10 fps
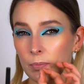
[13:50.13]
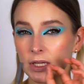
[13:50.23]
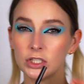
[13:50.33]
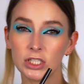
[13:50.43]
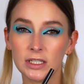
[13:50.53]

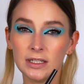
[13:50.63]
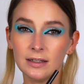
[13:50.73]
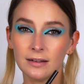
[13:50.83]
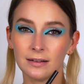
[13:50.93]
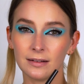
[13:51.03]

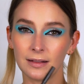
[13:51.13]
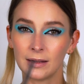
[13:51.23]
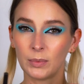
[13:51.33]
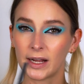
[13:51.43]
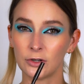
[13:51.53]
peachy
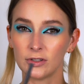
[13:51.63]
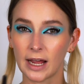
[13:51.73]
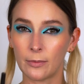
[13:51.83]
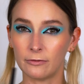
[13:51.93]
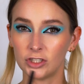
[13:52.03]
lip liner
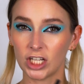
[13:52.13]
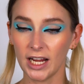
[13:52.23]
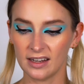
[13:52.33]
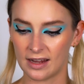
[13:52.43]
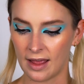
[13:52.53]
type of
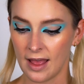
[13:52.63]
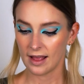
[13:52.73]
shade,